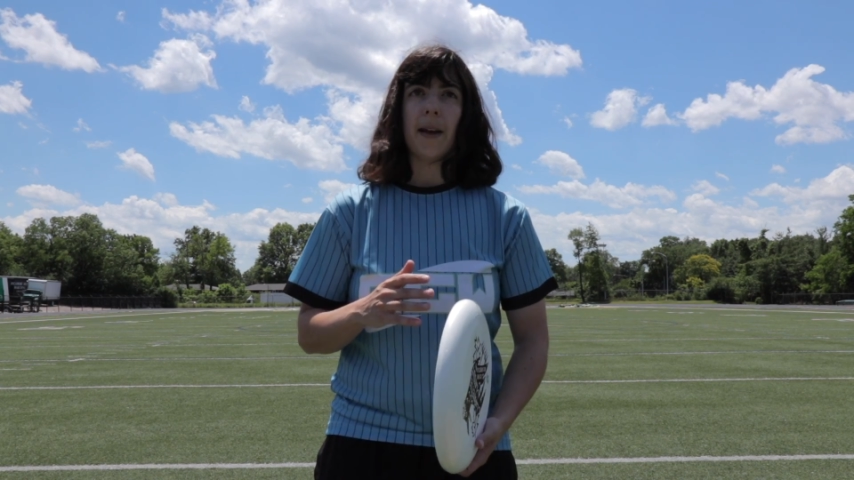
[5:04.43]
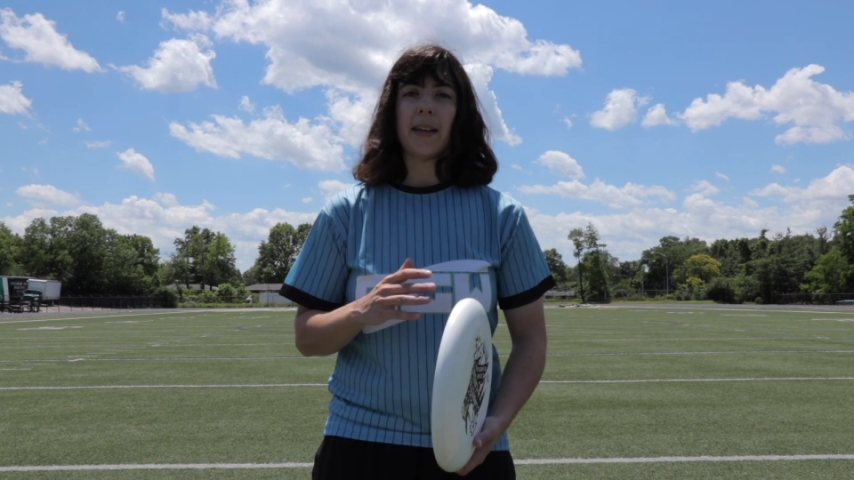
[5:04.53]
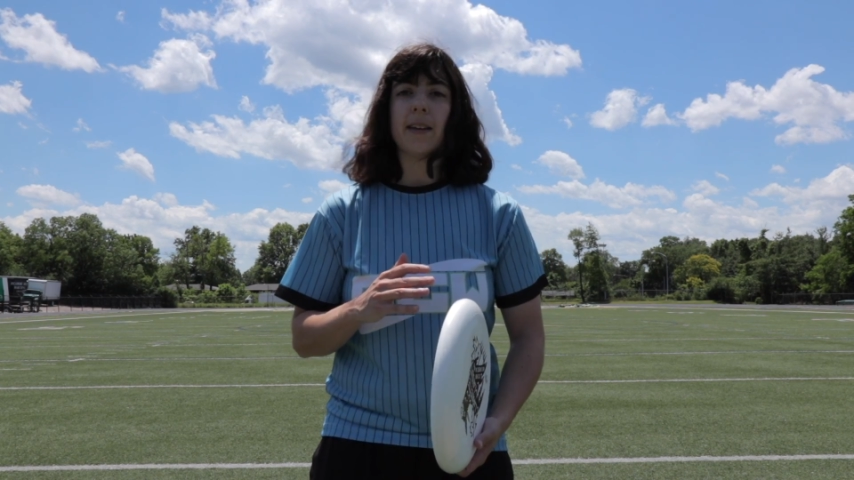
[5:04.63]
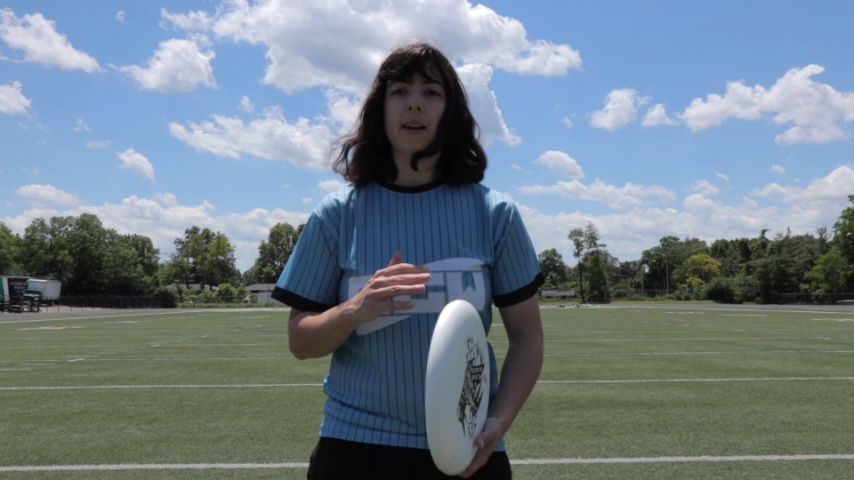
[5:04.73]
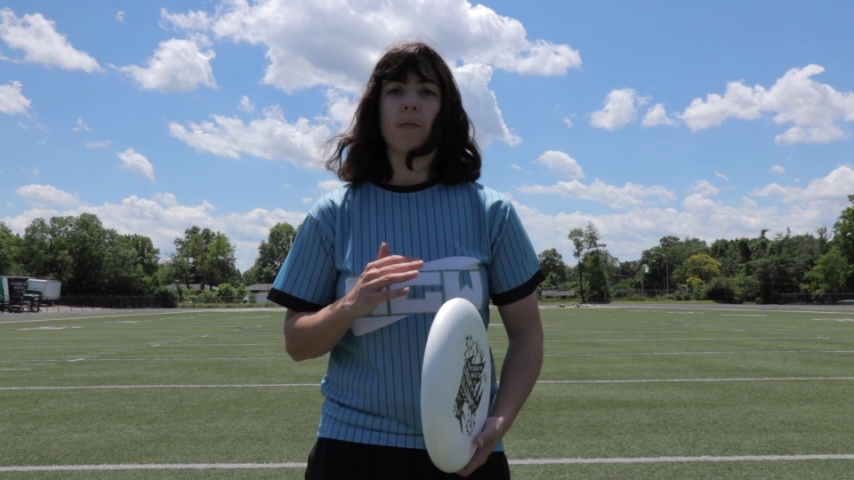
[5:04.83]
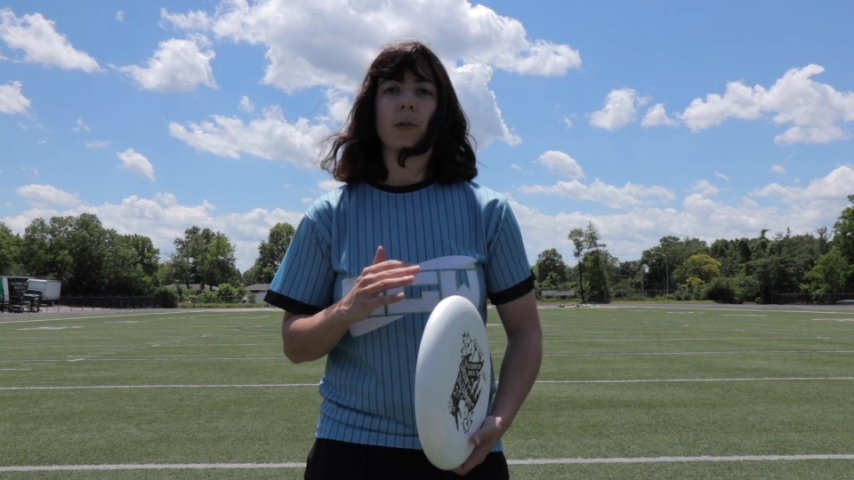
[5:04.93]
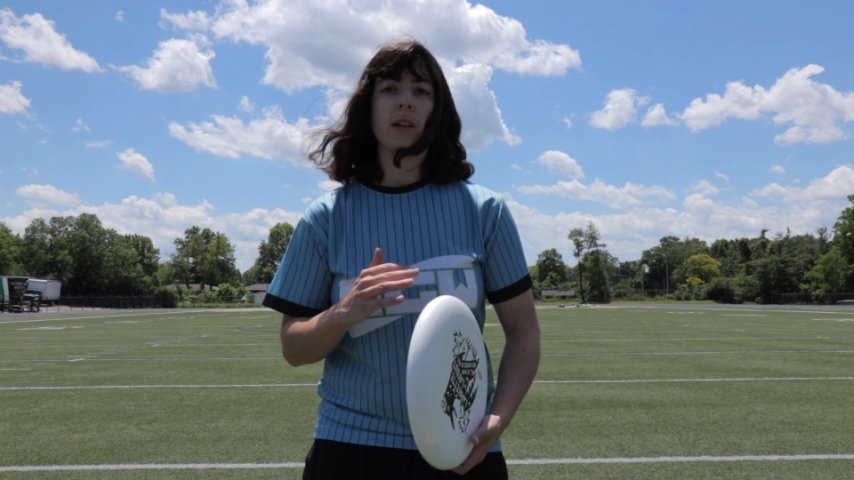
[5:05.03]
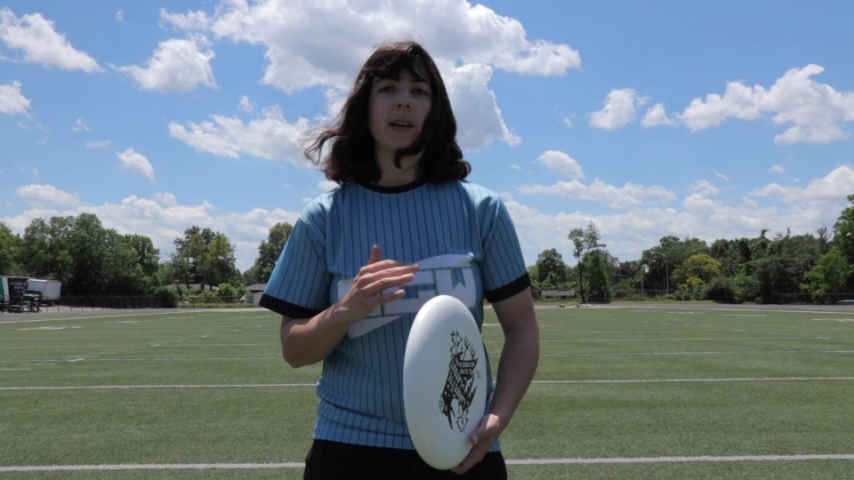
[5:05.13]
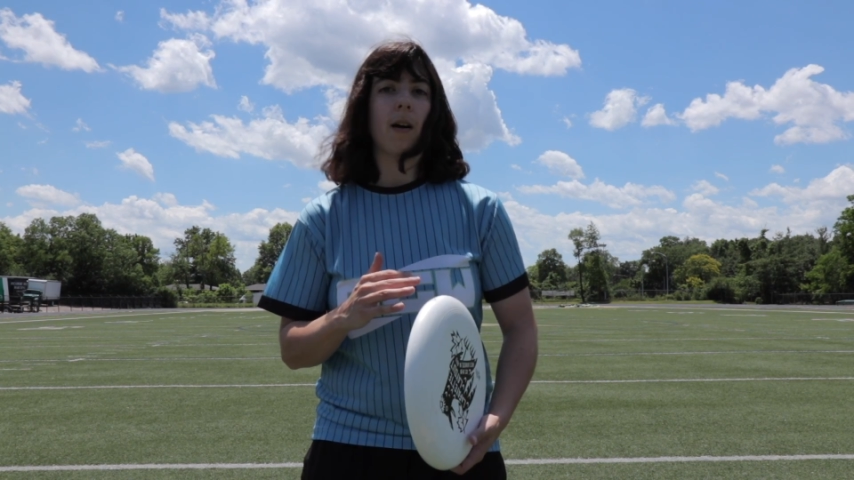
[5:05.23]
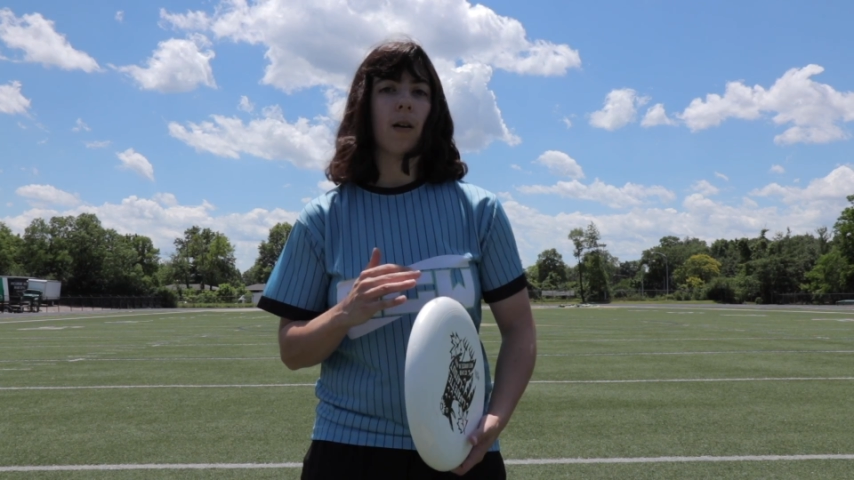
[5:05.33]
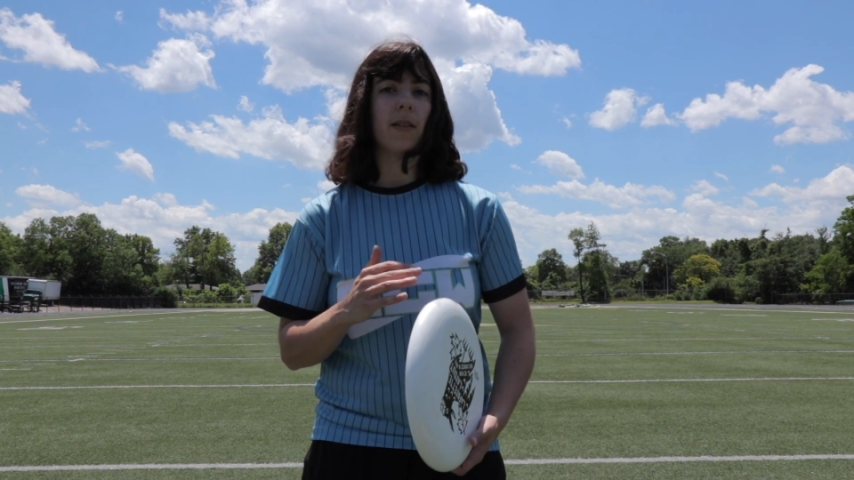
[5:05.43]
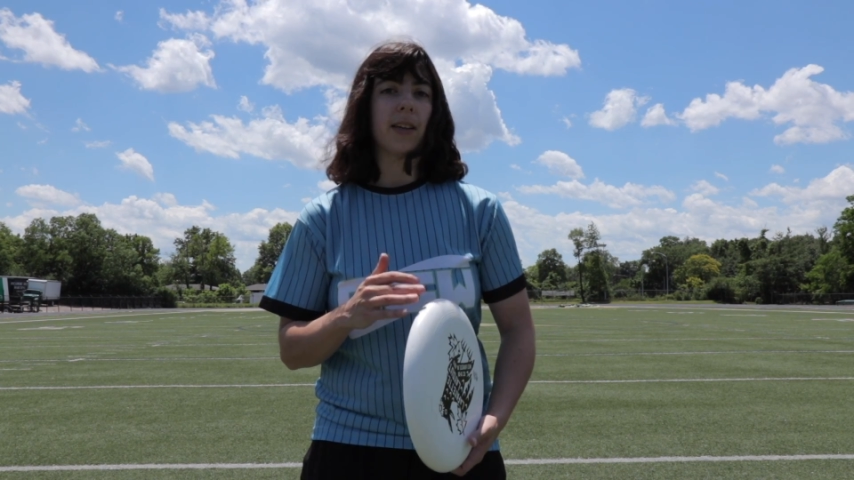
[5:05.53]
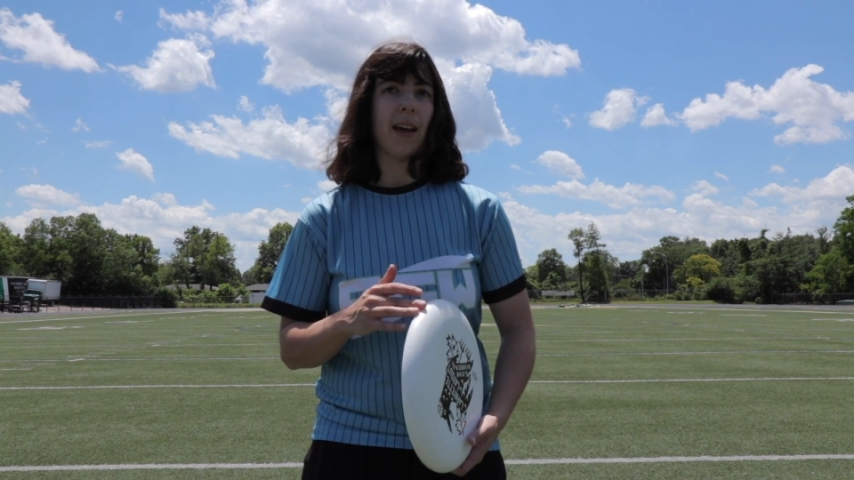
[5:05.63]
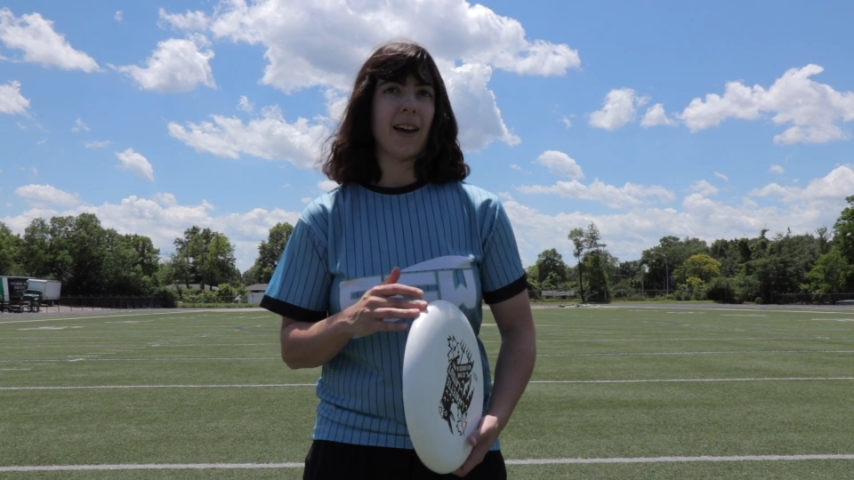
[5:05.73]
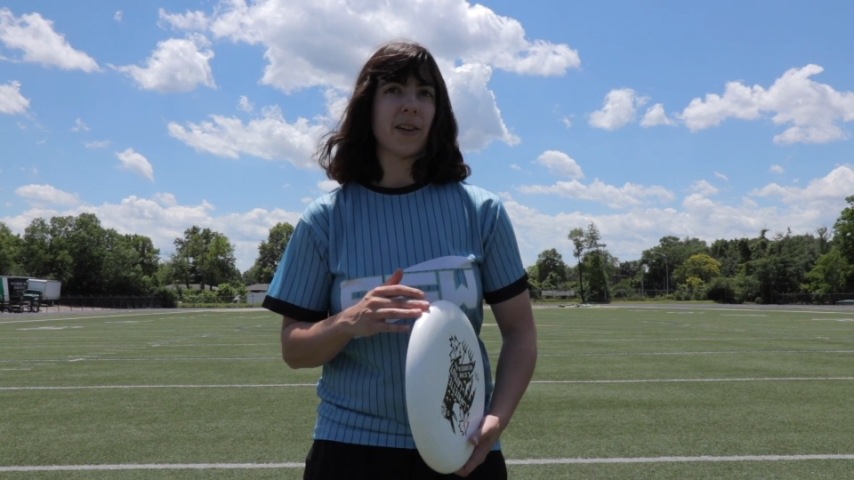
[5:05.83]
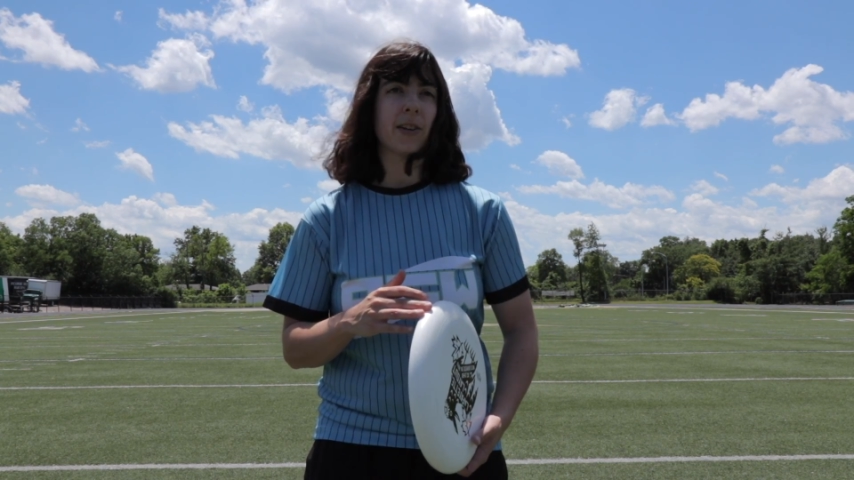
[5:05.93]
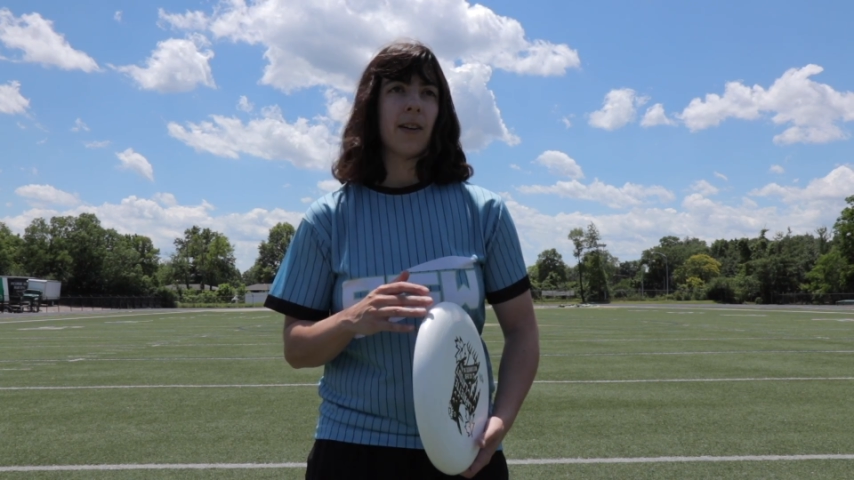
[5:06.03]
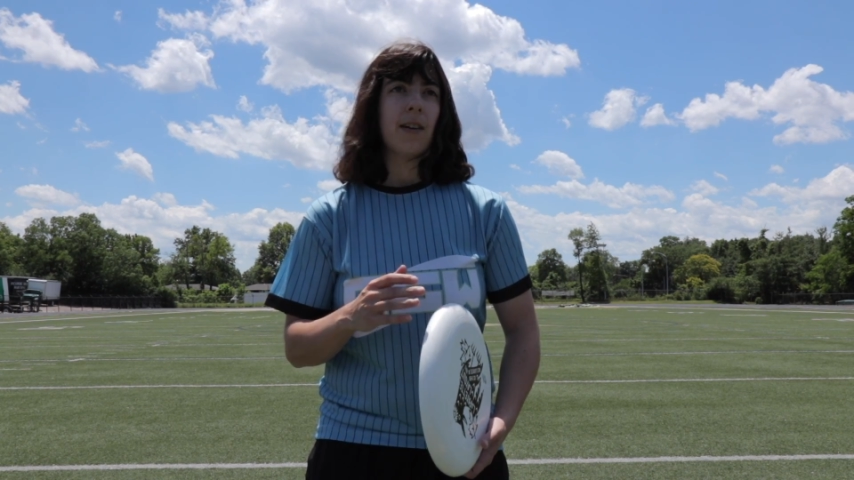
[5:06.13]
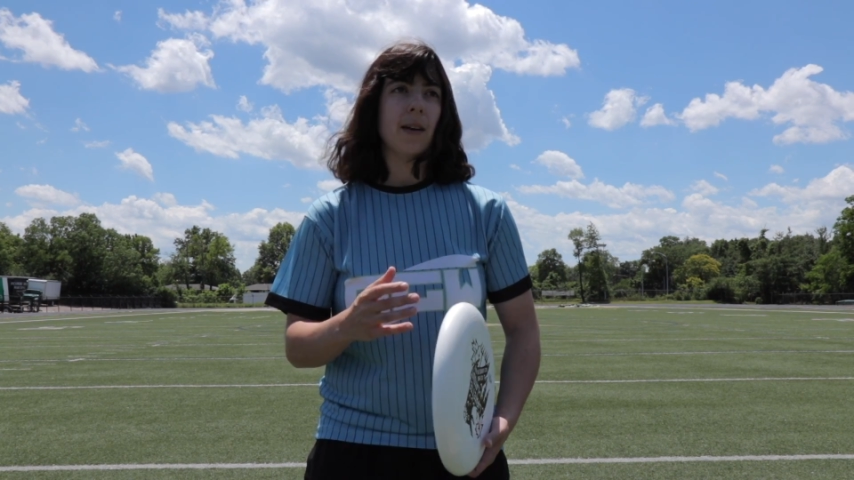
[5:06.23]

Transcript: making it really hard to catch